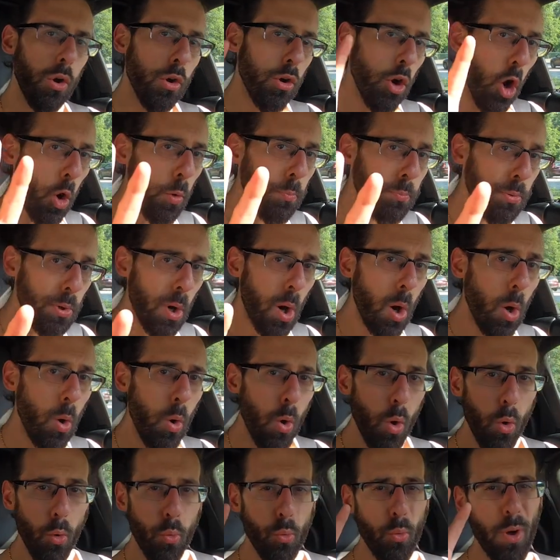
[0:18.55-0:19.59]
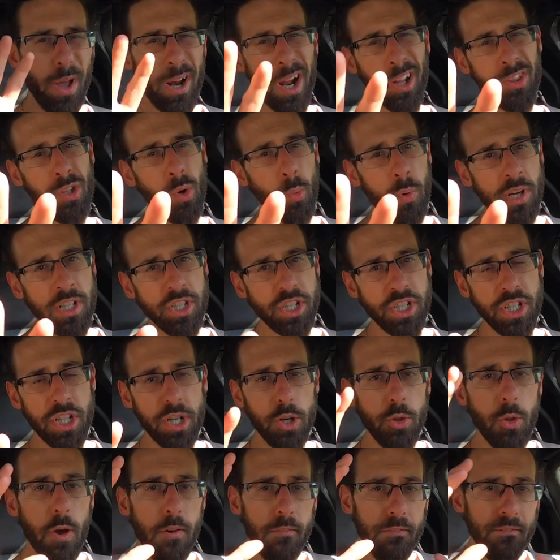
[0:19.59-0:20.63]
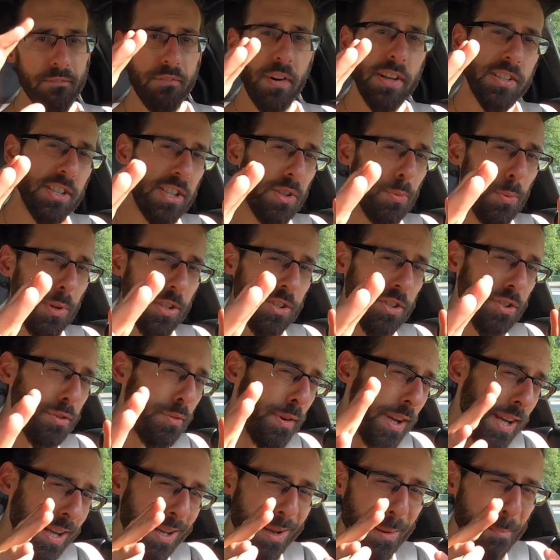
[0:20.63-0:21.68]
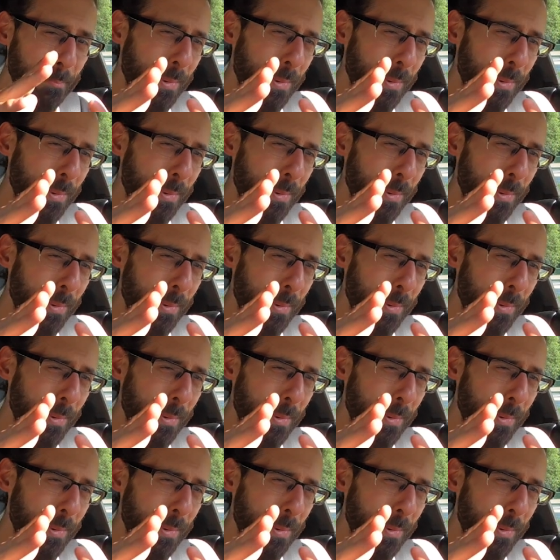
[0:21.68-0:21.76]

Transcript: GoPro right on the windshield, fuzzy windscreen.